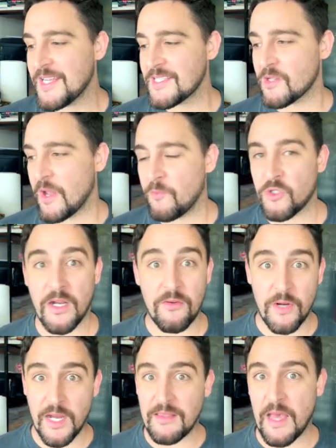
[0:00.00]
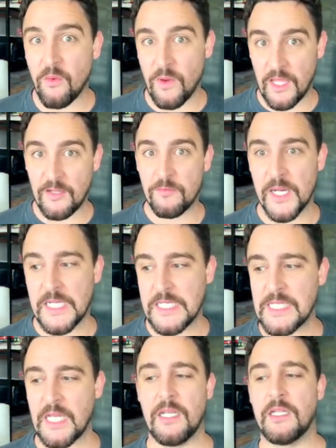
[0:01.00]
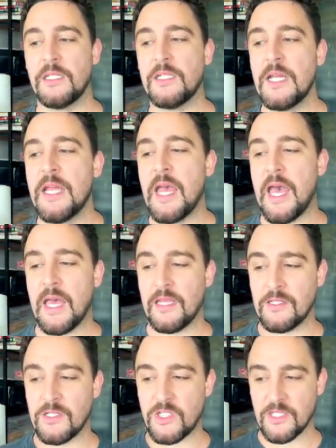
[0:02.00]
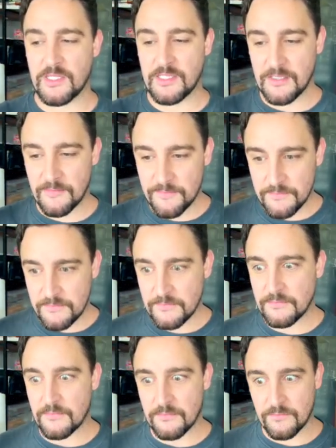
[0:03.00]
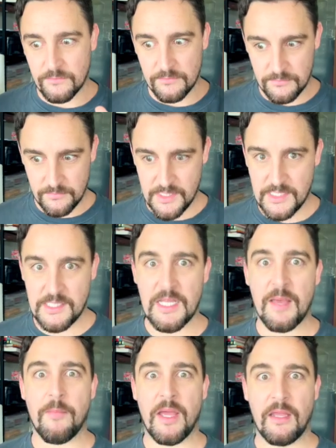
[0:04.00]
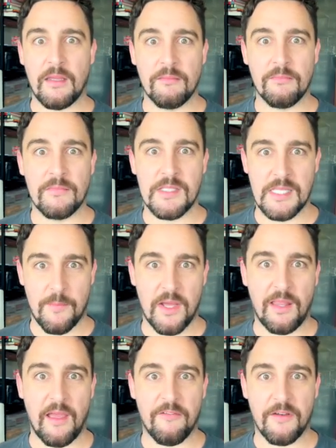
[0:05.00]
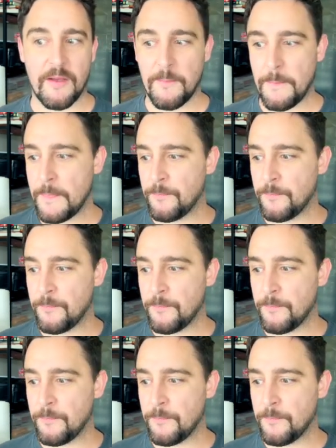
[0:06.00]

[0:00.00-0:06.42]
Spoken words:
So I'm trying to ride that wave, intended, and just set my life up.